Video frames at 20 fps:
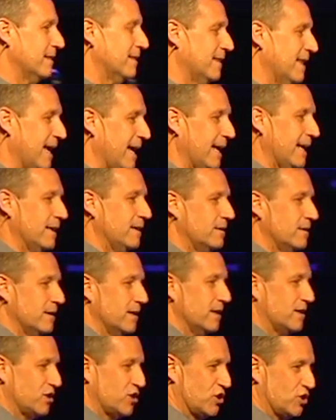they
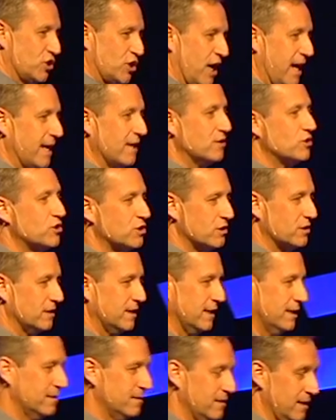exchanged
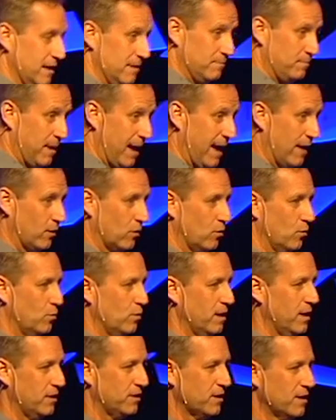in battle
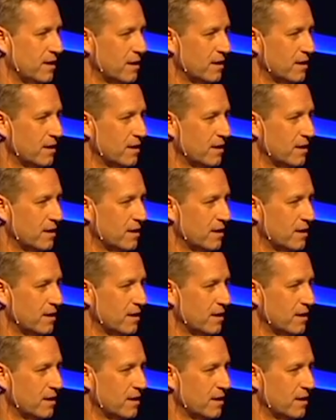with,